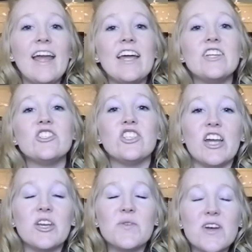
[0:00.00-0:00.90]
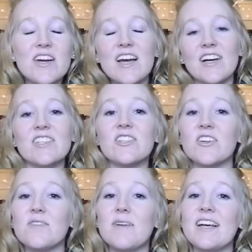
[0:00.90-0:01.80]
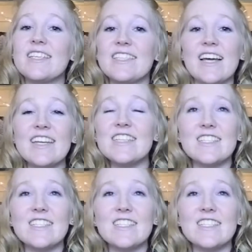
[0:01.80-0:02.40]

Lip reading: In January, I started my second